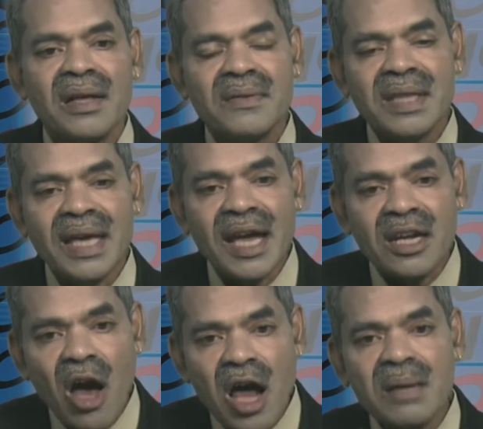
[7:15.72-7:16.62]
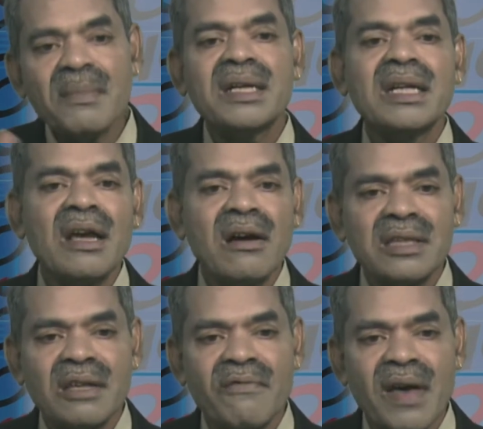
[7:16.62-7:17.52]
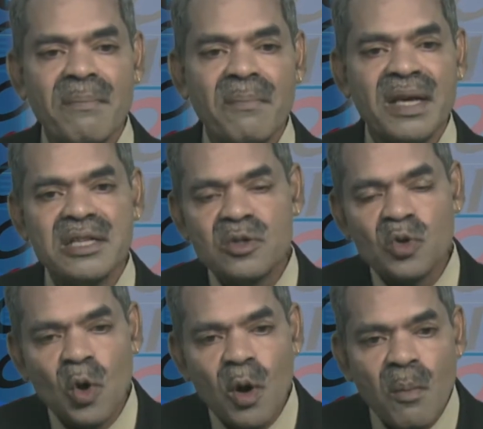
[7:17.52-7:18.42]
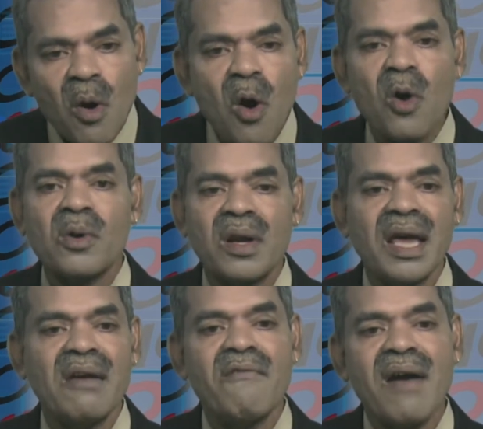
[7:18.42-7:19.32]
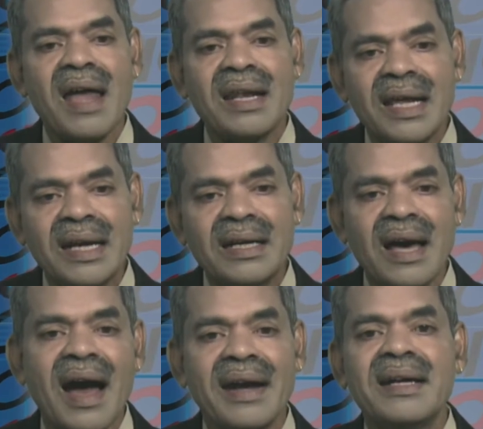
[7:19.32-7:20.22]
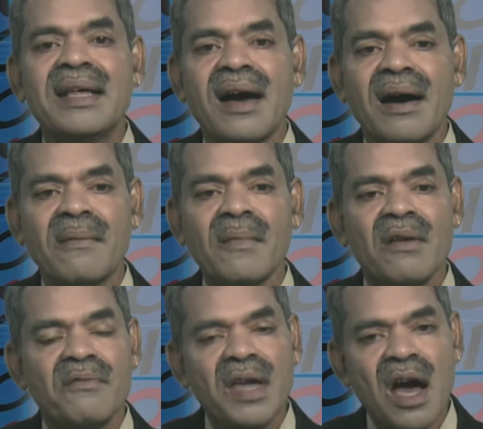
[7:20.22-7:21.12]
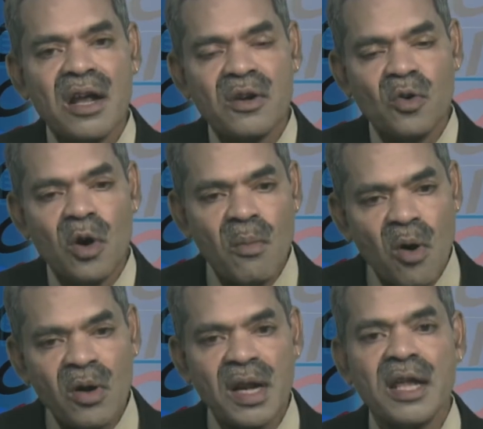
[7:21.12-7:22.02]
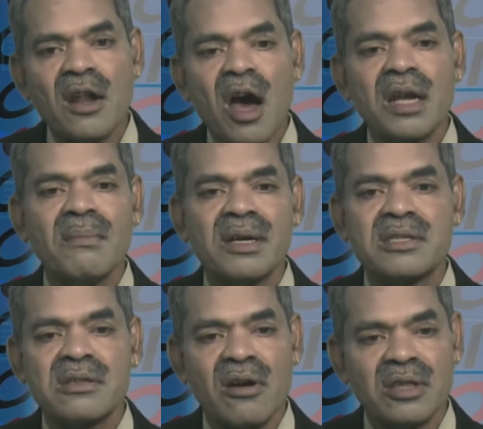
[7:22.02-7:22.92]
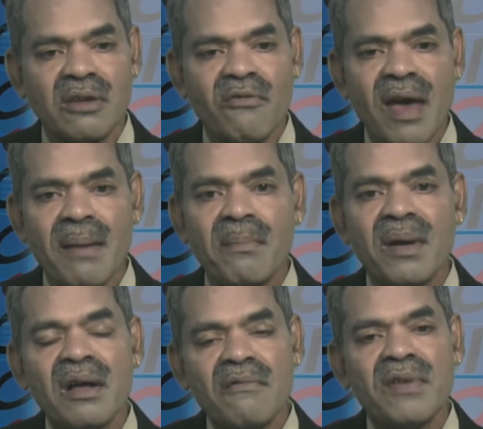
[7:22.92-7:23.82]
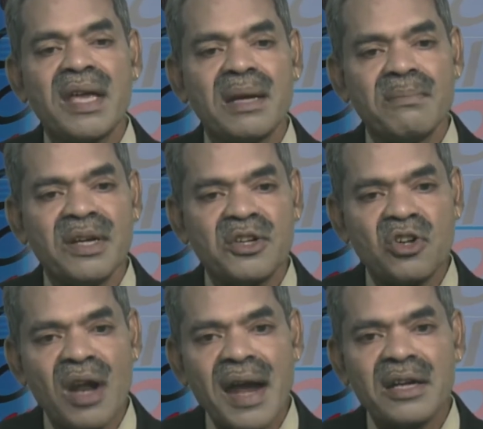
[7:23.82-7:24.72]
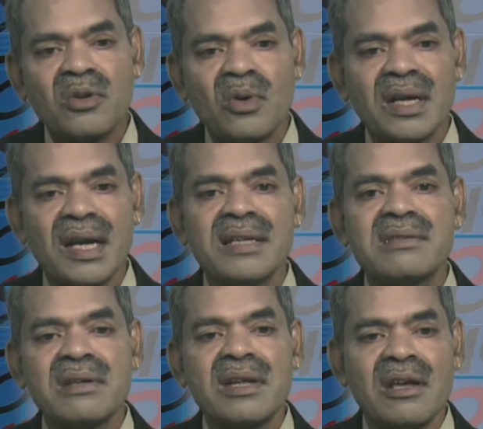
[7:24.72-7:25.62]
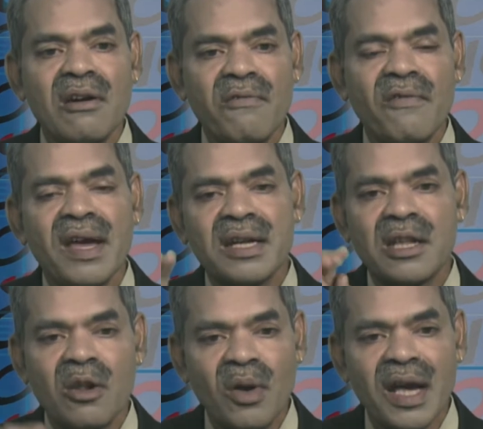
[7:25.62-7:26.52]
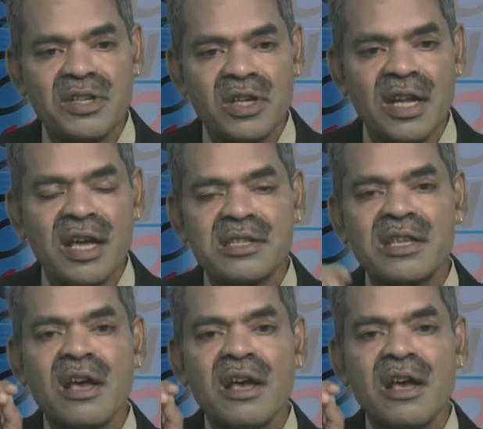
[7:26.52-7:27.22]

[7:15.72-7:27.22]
The anonymity on the web is no more a valid idea. We are no more anonymous on the web. We can be tracked to a nicety of where the location is,